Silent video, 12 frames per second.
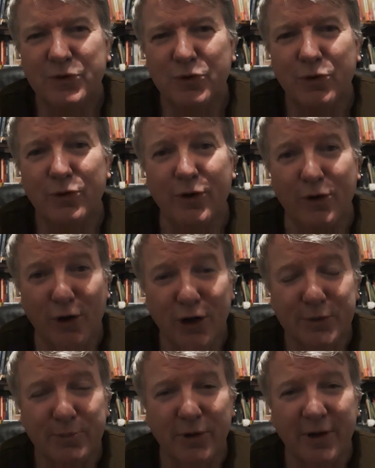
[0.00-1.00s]
to the
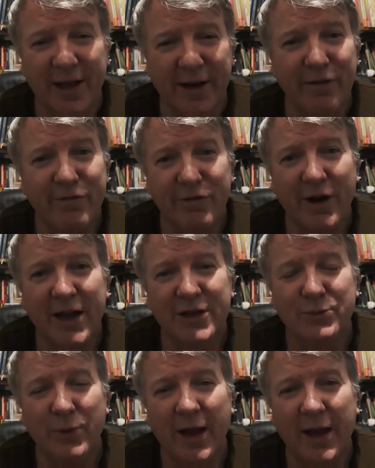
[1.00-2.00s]
gospel in a
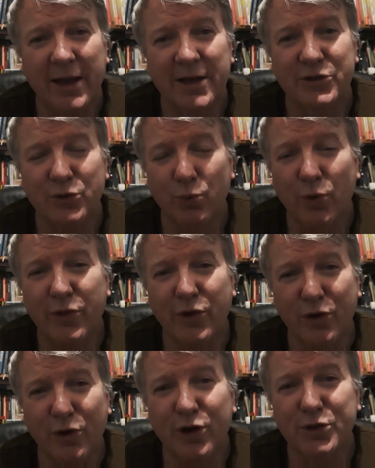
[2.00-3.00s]
fresh way as to what the
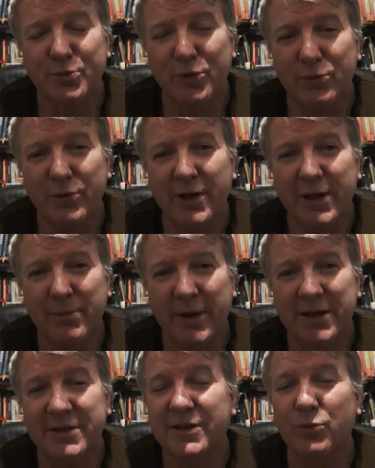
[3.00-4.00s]
gospel really
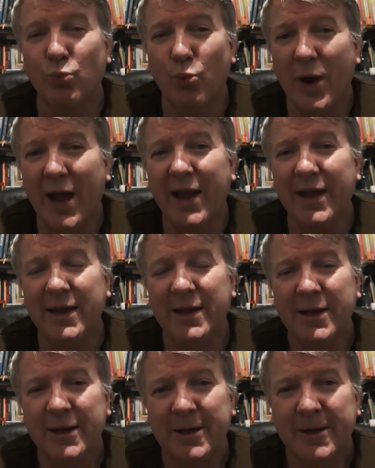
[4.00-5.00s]
means and why
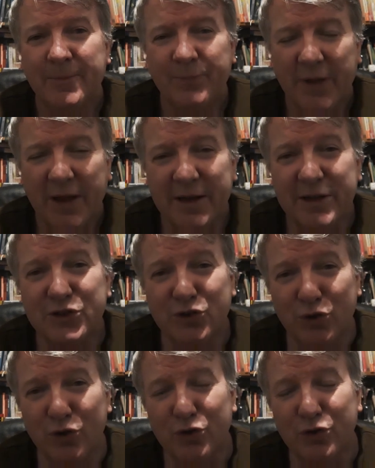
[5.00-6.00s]
it is
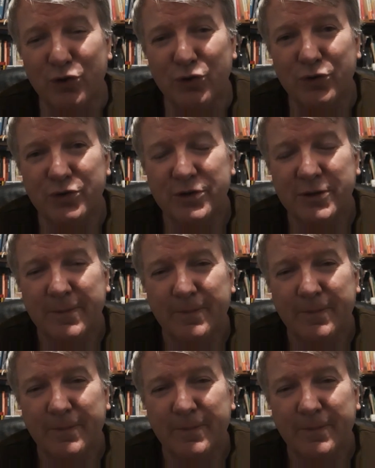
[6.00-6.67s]
good news.